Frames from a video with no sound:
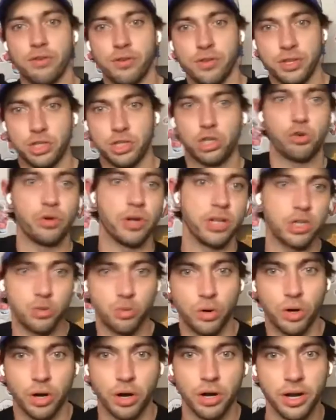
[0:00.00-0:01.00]
the streets
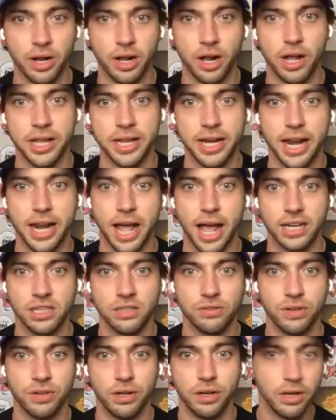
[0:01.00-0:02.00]
were in
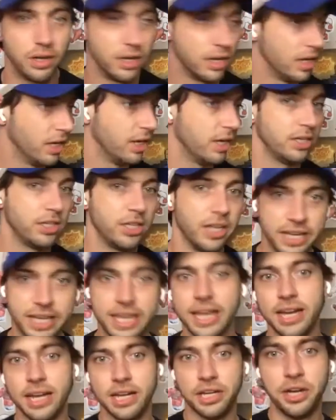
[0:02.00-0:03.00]
Knoxville to
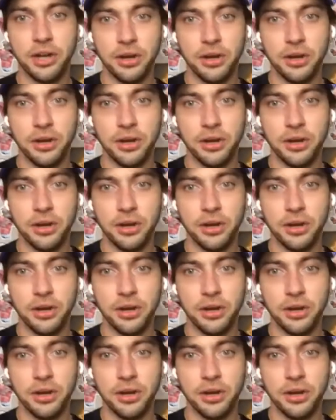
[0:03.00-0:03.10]
get it to